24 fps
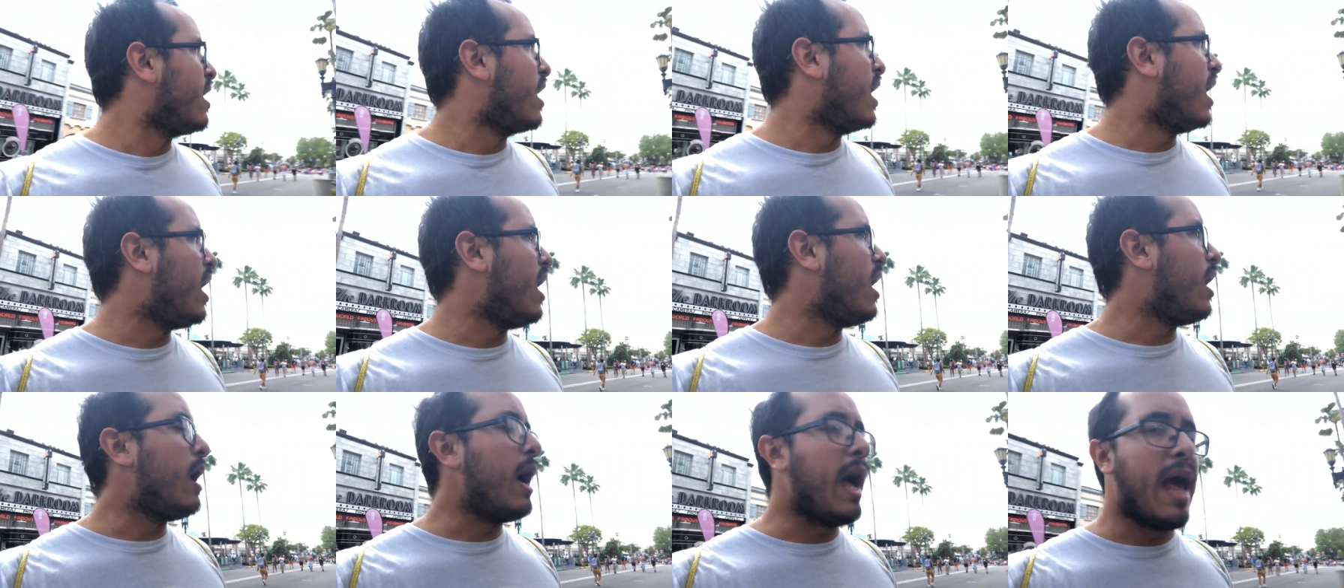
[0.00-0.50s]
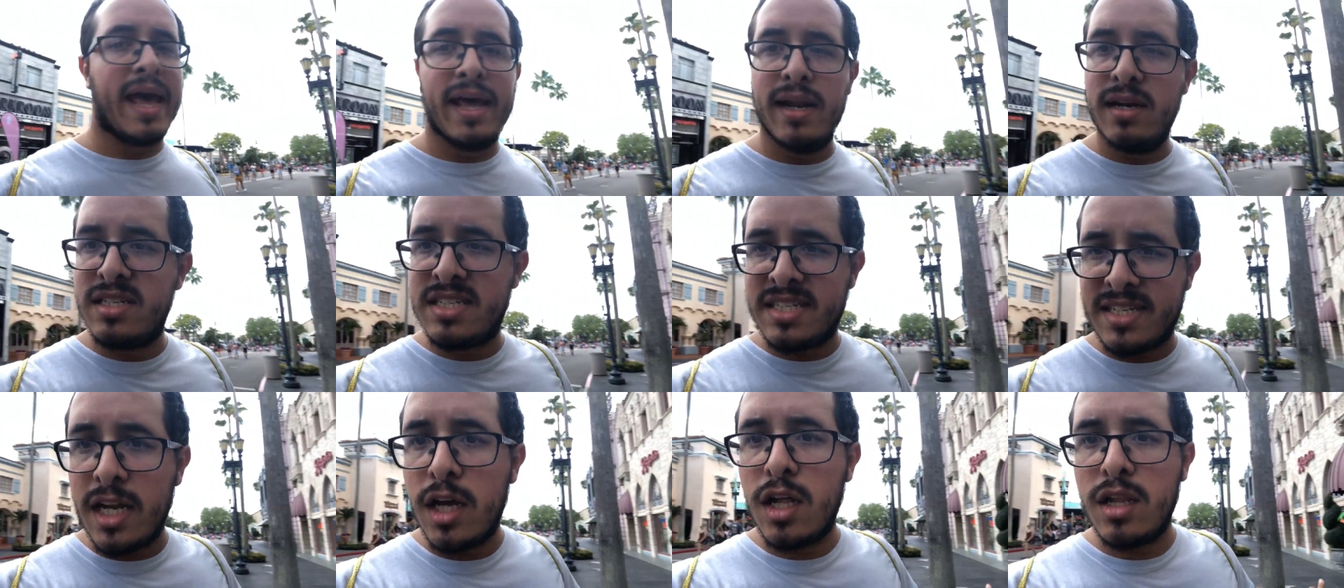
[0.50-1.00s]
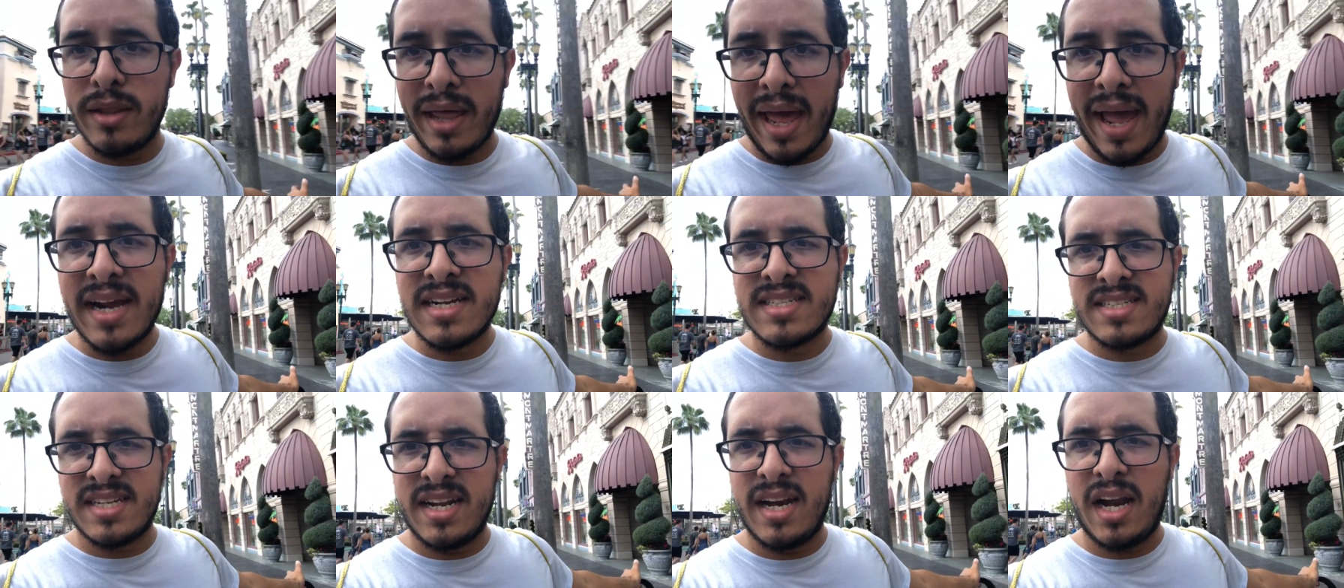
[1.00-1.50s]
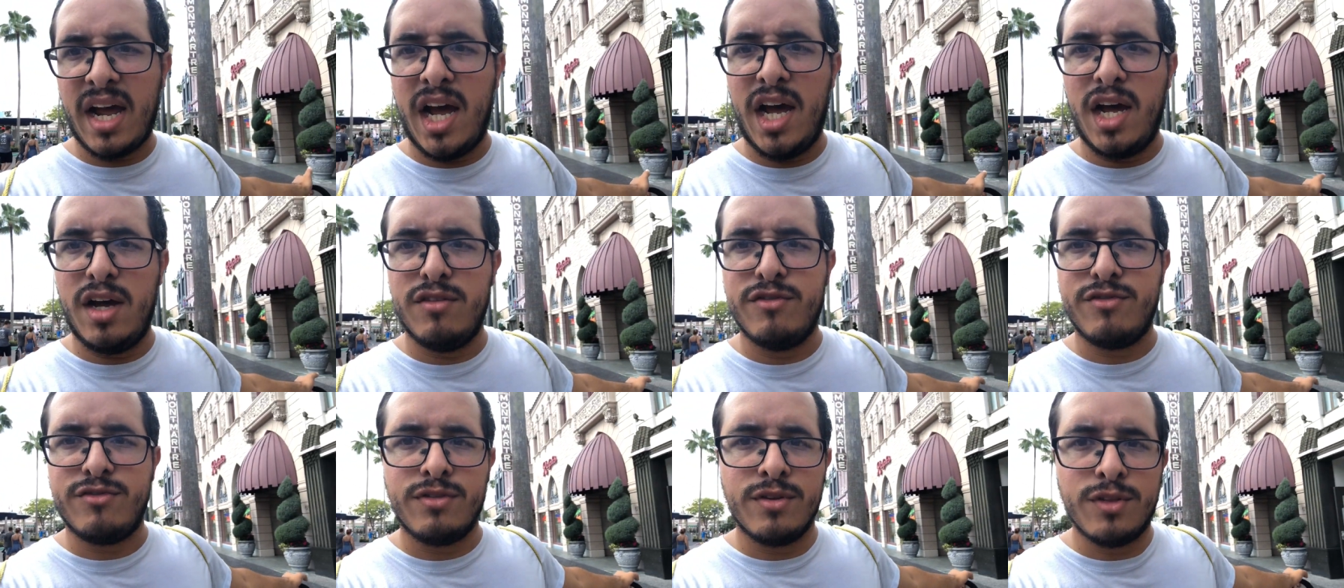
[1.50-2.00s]
uh, and still the exit
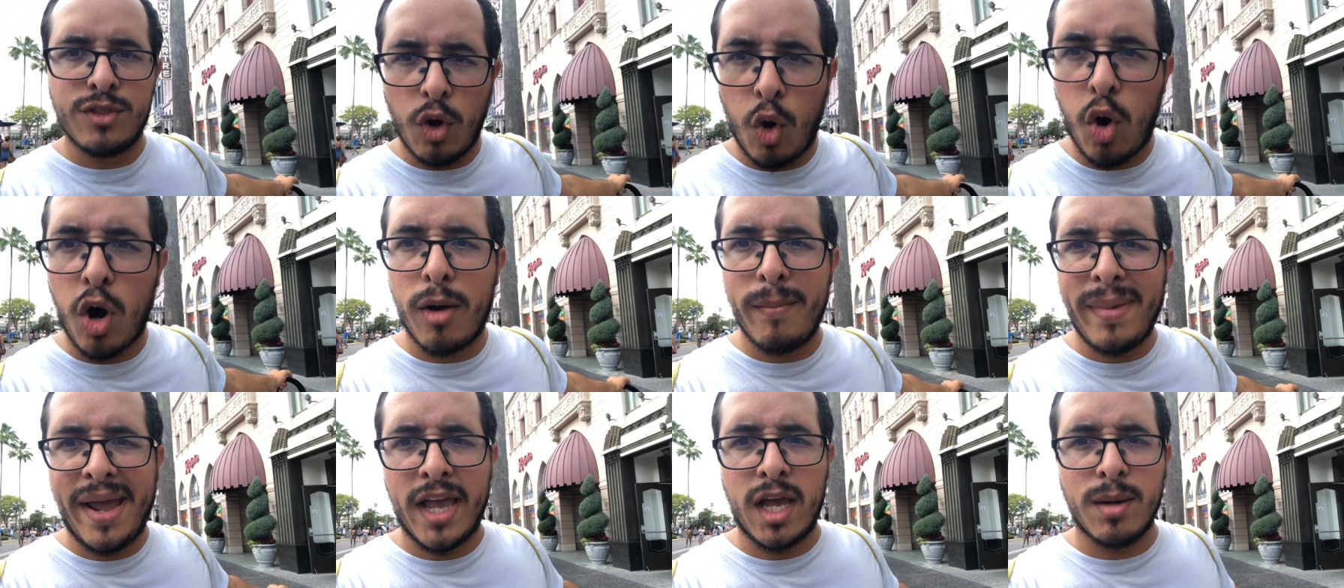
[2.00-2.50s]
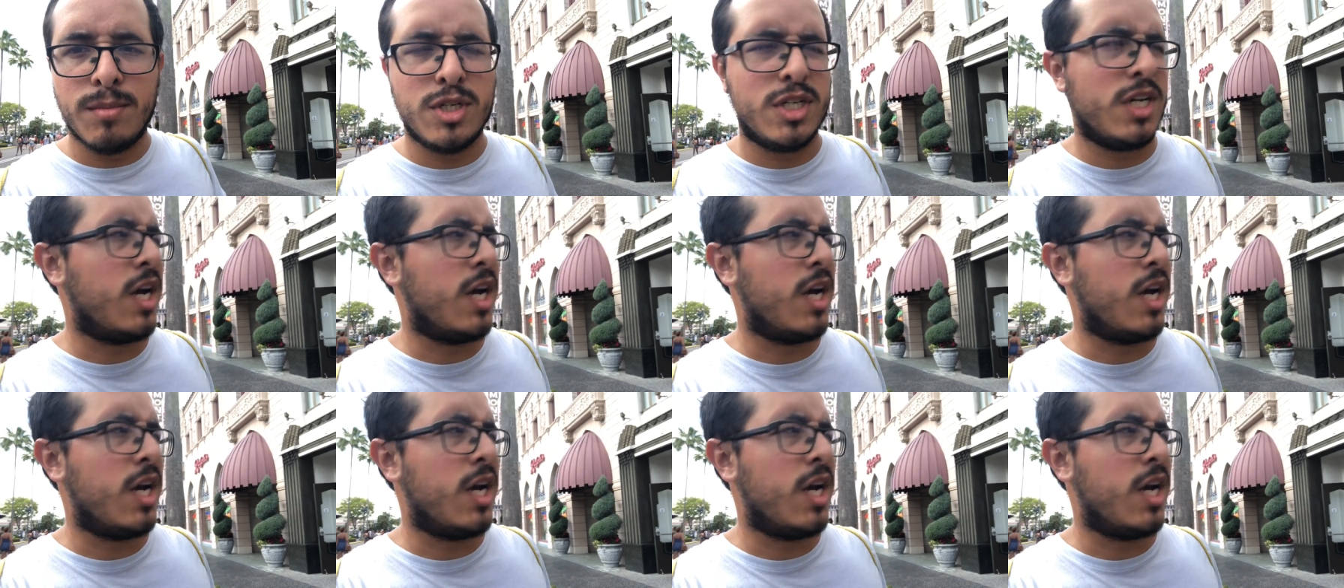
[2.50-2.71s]
of the horror makeup